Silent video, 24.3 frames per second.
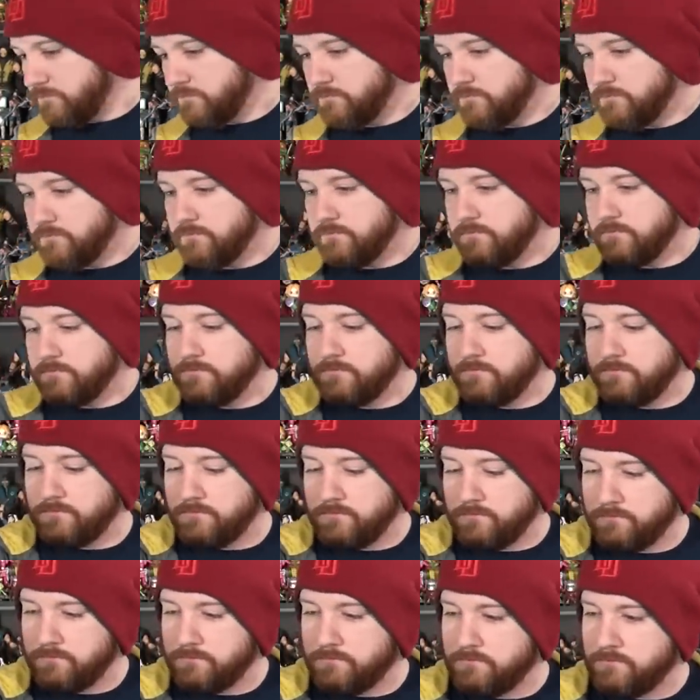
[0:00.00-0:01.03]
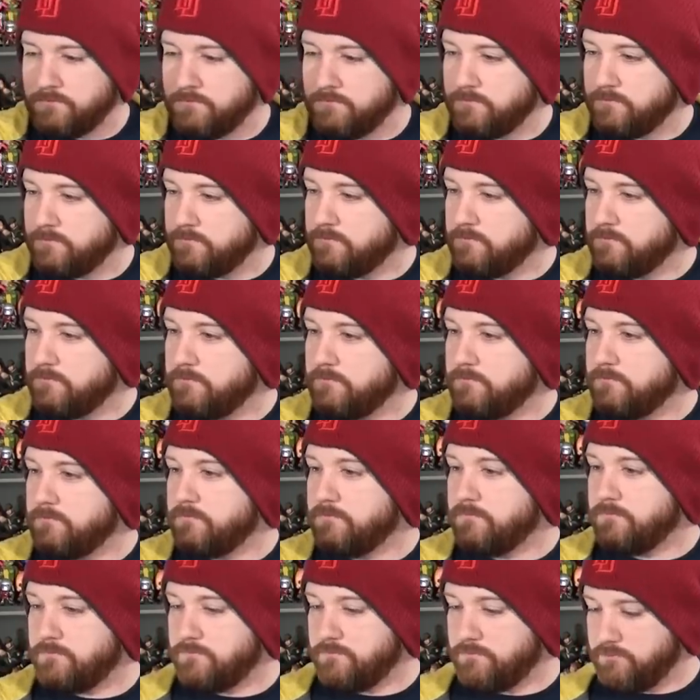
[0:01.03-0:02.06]

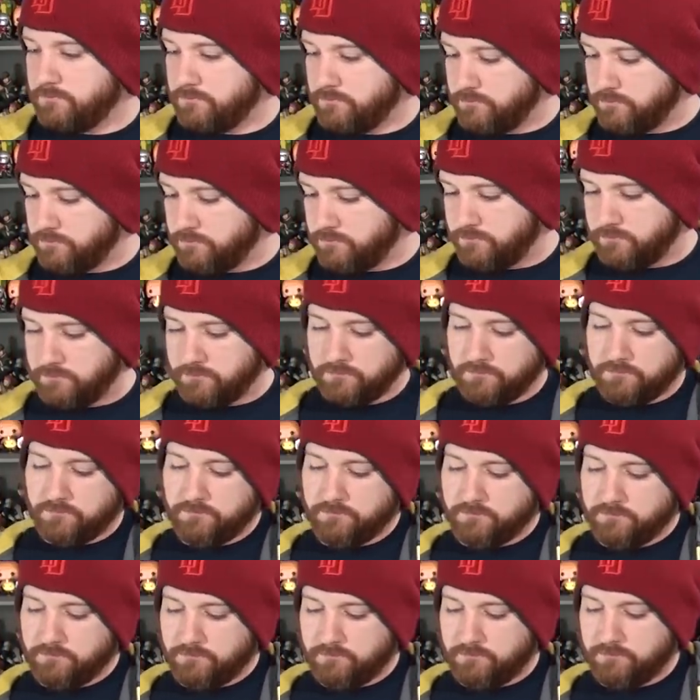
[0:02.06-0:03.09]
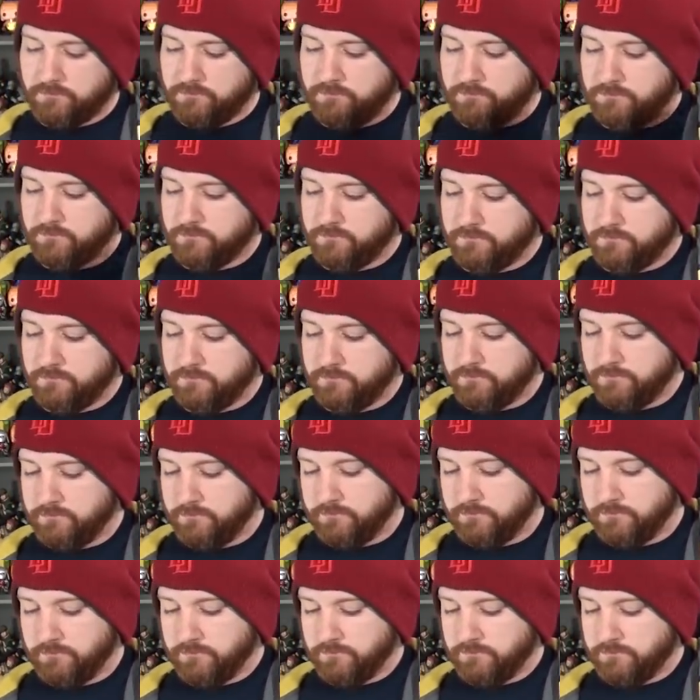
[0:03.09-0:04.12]

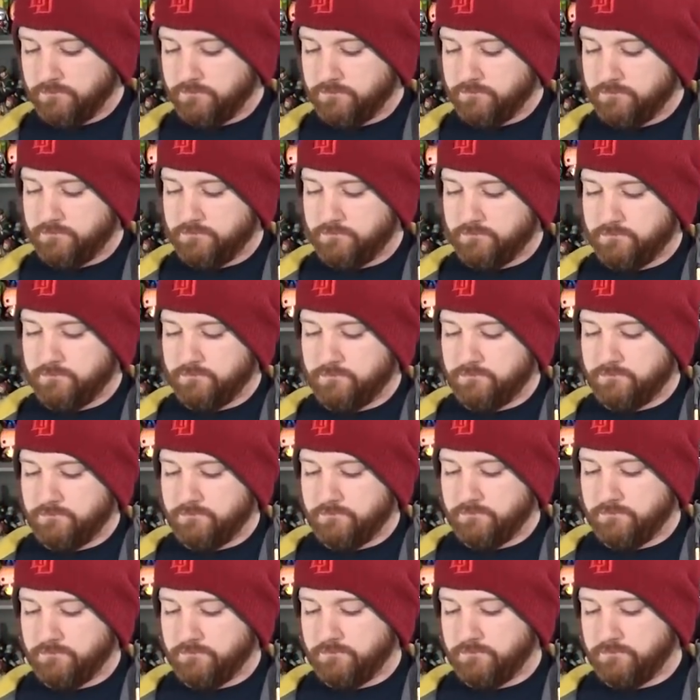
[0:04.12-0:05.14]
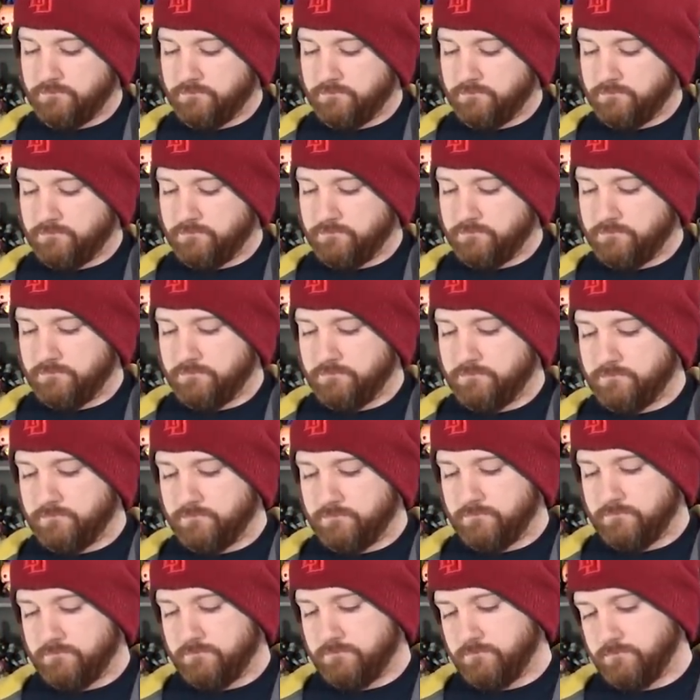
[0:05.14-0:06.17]

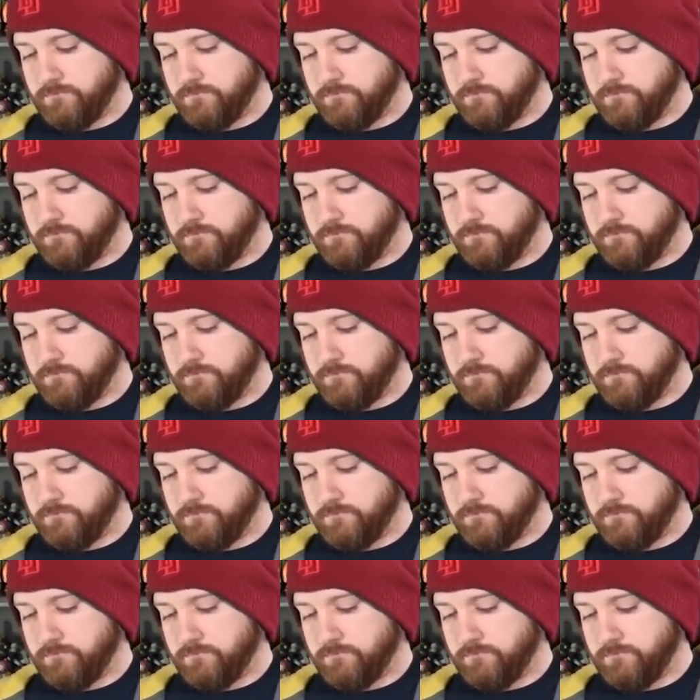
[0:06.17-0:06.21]
The person shown says nothing.